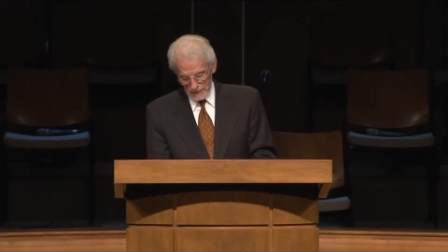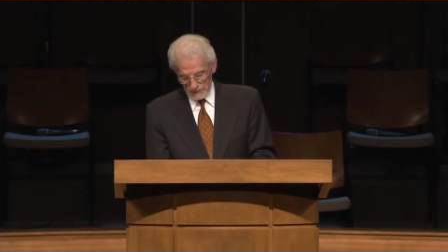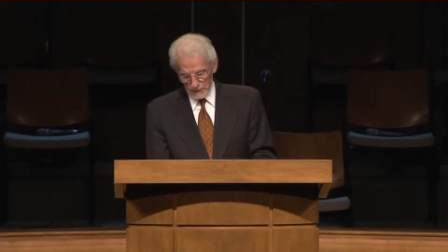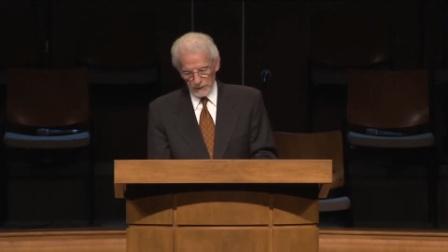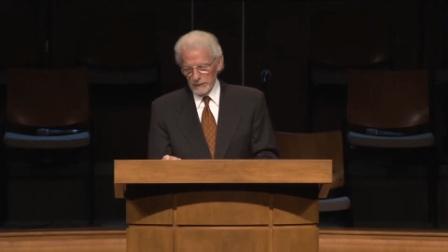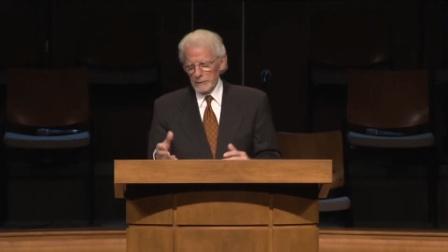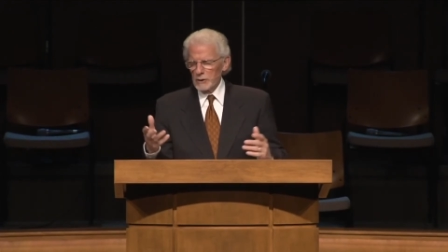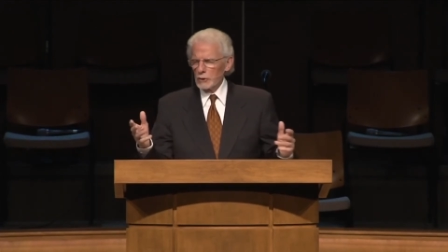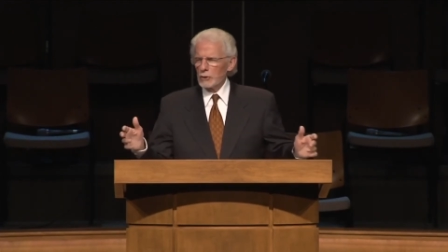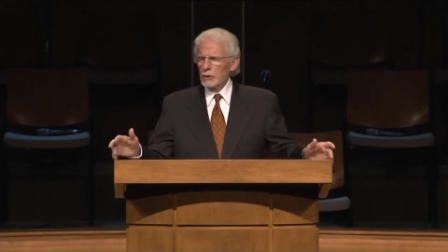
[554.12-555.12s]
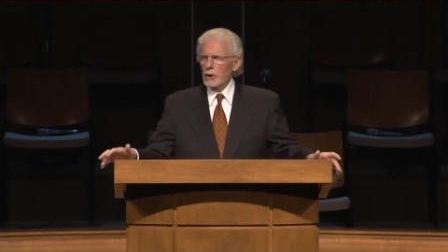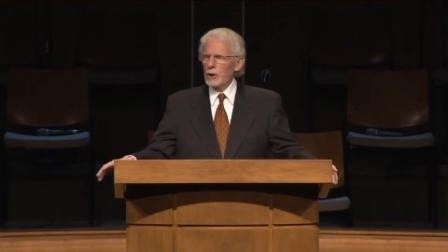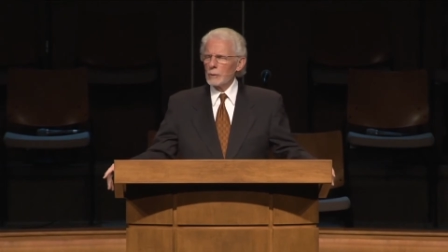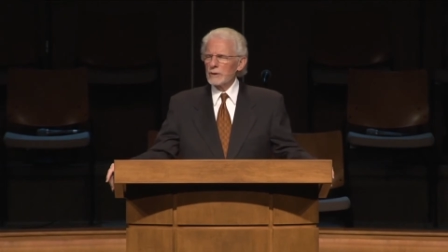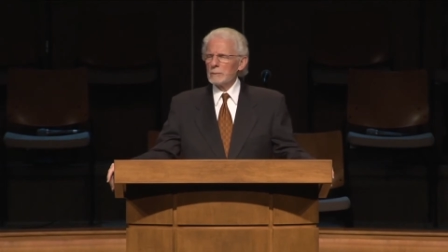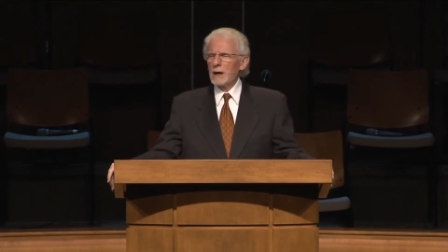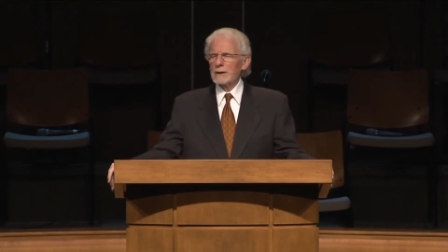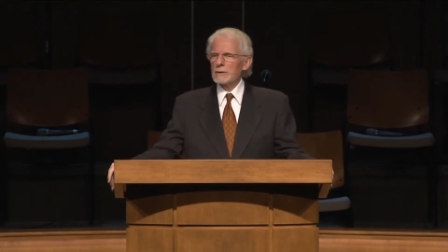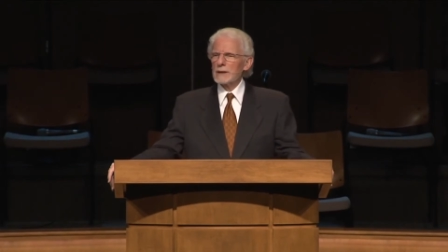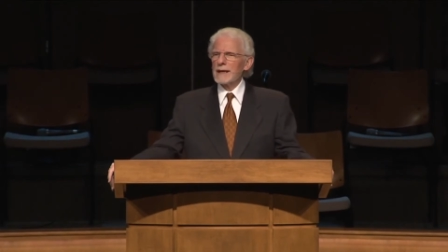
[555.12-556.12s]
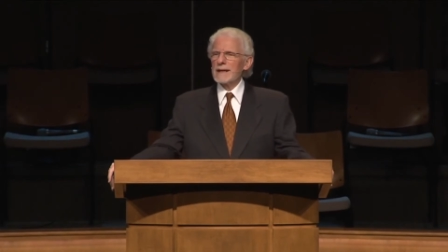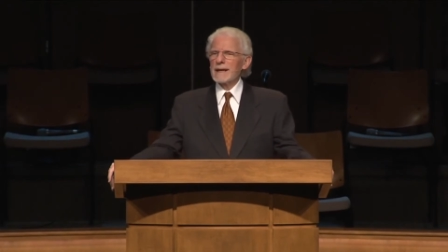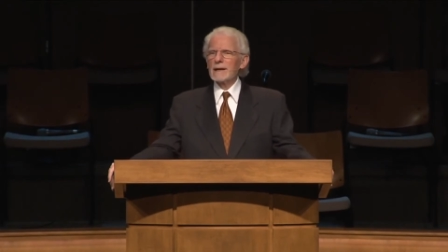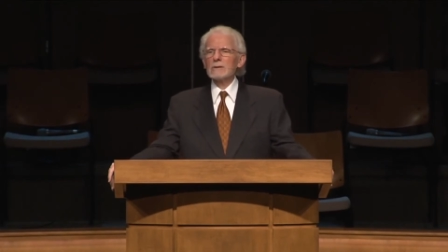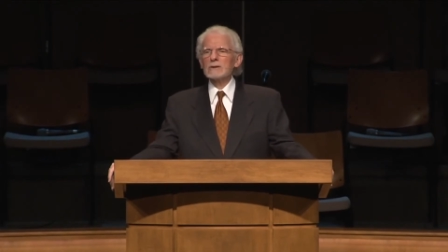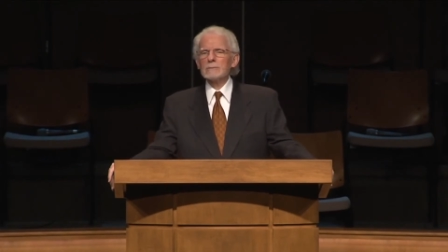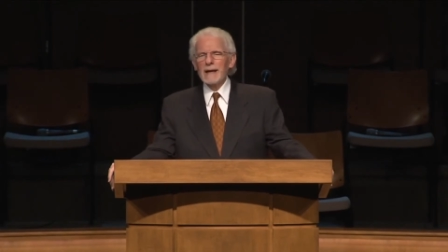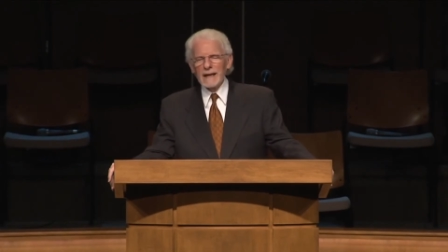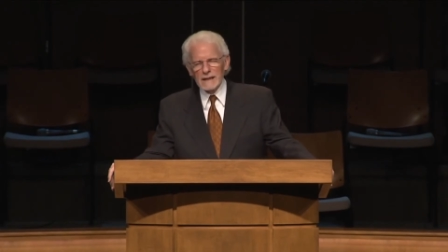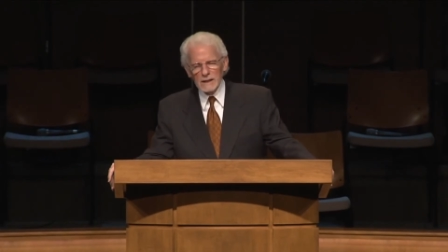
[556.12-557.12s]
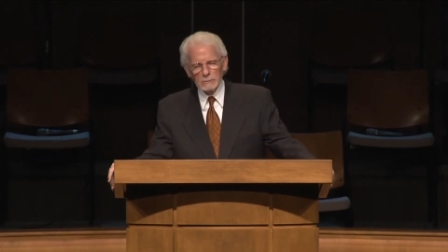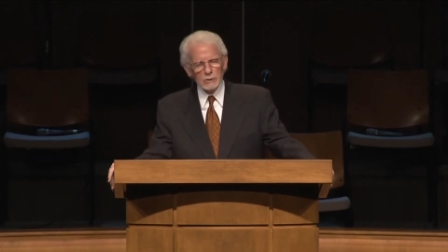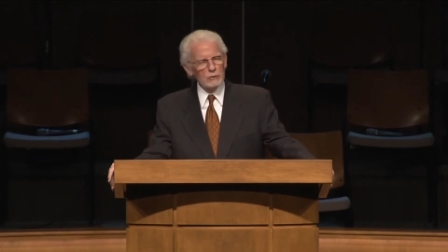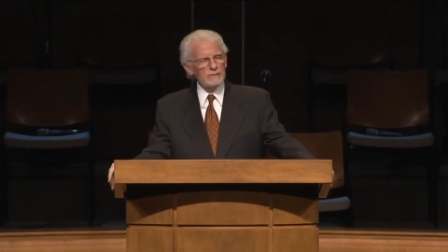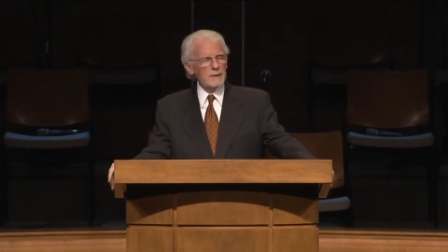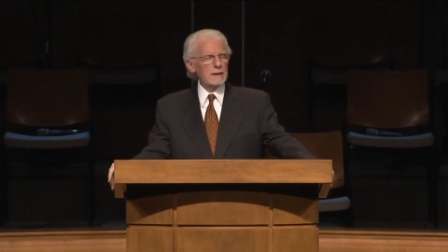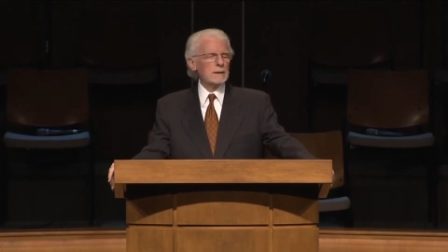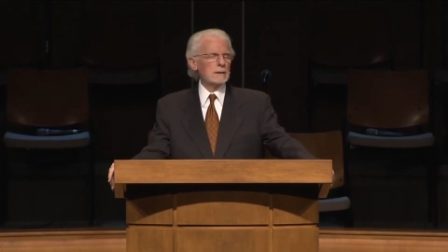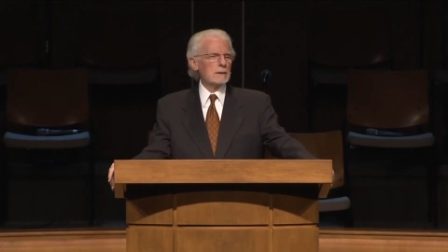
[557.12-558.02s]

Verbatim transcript: if you're familiar at all with the modern day charismatic movement,